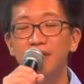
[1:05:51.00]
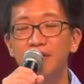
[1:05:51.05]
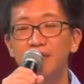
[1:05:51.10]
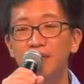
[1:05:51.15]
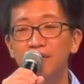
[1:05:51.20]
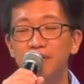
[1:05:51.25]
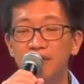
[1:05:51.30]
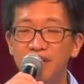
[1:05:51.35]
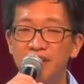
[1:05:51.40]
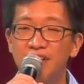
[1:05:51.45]

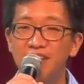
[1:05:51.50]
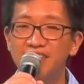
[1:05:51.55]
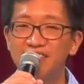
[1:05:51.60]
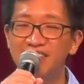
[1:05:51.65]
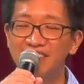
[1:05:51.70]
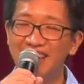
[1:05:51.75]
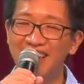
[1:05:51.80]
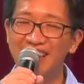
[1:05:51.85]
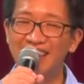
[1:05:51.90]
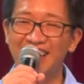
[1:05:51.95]
when we,
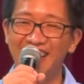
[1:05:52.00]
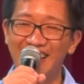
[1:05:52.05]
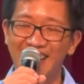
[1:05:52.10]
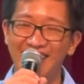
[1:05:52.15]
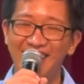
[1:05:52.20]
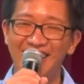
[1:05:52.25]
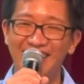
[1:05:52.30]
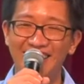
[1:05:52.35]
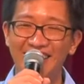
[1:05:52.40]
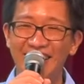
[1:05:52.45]
I,
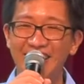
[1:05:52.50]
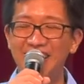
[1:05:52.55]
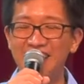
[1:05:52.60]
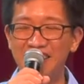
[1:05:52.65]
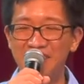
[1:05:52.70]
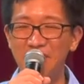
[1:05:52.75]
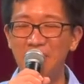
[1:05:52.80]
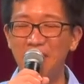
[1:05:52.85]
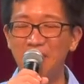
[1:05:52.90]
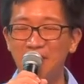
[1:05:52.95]
in,
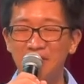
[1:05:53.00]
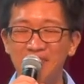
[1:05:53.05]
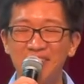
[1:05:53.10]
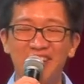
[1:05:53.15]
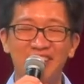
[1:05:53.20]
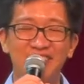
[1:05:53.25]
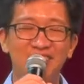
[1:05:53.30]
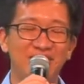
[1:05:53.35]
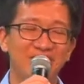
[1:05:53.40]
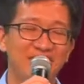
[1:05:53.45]
in my own
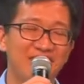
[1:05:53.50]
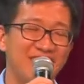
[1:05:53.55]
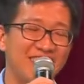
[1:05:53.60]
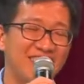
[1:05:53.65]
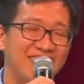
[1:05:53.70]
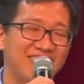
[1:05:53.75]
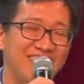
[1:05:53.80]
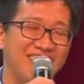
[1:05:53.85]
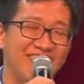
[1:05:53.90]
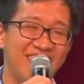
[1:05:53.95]

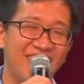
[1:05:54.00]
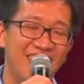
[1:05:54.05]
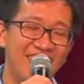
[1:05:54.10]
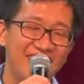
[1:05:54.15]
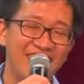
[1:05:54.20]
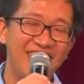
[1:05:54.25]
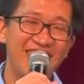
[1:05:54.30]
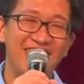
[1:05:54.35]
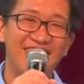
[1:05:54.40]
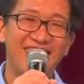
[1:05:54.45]
experience,
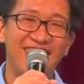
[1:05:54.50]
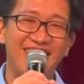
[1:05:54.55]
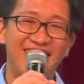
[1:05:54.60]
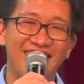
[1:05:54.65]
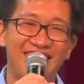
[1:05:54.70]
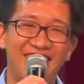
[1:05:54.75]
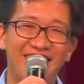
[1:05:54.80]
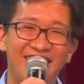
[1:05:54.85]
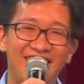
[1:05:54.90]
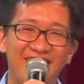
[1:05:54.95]
actually,
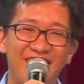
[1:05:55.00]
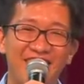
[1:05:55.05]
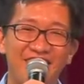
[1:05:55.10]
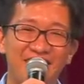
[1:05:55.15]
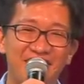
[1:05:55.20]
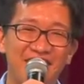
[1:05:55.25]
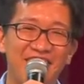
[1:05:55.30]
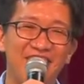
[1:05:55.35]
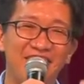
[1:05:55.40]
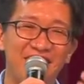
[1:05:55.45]

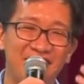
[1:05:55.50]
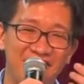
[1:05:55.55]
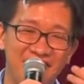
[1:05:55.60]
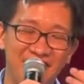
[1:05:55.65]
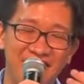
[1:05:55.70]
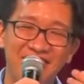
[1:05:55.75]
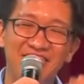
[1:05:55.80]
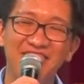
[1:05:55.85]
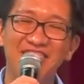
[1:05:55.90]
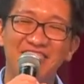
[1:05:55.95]
when we, when
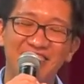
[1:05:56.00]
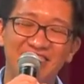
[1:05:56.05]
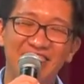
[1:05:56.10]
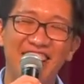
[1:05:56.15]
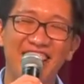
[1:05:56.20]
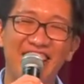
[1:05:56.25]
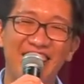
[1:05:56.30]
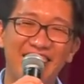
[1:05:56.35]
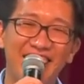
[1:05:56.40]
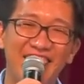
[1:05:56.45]
we do
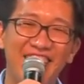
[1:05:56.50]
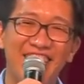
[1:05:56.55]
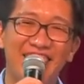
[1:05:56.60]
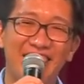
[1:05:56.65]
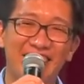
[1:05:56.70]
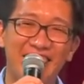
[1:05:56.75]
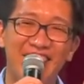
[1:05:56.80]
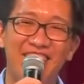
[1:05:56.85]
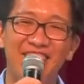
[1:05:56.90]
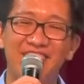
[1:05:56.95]
cry
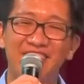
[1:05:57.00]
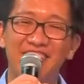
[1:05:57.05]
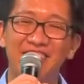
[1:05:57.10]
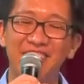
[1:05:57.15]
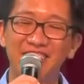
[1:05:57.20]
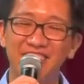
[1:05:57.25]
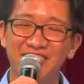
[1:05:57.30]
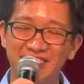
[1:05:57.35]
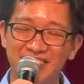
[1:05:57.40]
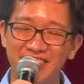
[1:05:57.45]
and we
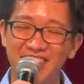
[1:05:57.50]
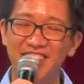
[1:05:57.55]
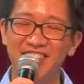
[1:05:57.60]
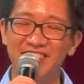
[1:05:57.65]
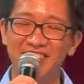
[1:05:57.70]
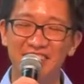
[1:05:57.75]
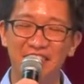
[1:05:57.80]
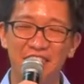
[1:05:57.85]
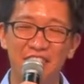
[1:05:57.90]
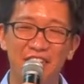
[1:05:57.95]
do
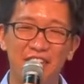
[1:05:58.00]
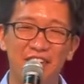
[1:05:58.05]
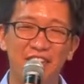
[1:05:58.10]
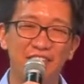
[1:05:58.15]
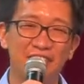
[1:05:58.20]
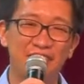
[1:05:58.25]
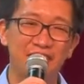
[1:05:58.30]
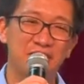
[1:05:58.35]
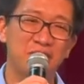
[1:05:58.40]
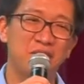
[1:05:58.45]
tear in
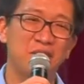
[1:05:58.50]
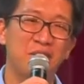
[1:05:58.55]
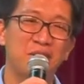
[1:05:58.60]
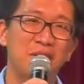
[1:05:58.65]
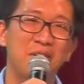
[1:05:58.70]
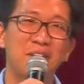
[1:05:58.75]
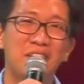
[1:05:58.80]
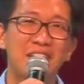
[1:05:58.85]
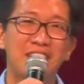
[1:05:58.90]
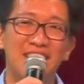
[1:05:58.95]
front of the
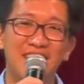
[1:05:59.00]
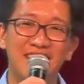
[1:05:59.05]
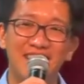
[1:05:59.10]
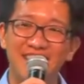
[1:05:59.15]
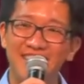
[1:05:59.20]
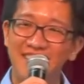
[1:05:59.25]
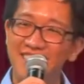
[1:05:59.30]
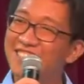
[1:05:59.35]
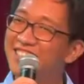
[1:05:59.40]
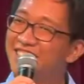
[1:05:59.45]
Lord,
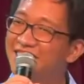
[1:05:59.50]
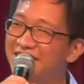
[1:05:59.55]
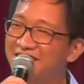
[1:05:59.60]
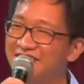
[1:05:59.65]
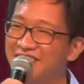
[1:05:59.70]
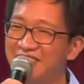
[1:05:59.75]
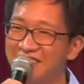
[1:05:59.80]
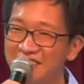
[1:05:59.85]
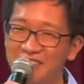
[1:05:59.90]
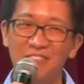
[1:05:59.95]
it's
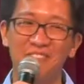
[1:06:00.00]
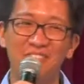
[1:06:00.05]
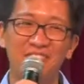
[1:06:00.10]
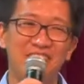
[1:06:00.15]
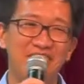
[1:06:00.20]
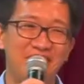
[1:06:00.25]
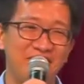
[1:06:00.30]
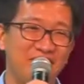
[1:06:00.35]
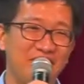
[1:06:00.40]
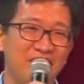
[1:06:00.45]
actually
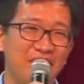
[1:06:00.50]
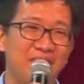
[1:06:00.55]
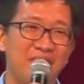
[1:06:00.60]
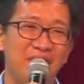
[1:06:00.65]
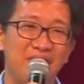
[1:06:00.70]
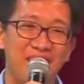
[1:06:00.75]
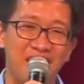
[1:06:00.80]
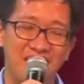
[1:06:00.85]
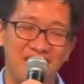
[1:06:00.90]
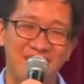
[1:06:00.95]
accompanied with
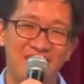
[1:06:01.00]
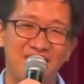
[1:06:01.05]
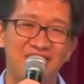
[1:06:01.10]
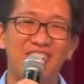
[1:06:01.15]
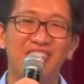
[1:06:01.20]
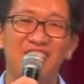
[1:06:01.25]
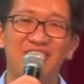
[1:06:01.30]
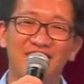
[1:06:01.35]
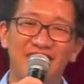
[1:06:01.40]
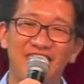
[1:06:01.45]
much
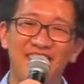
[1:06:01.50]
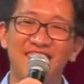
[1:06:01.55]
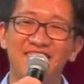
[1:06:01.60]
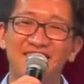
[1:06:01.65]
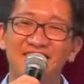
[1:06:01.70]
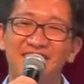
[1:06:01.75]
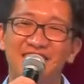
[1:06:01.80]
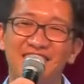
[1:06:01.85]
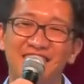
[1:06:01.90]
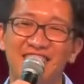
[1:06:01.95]
joy
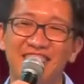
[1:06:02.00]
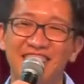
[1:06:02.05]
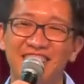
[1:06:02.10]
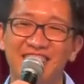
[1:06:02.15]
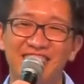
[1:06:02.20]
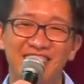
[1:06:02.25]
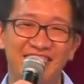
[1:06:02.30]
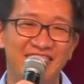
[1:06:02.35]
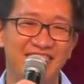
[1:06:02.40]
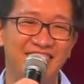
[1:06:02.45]
as well, right?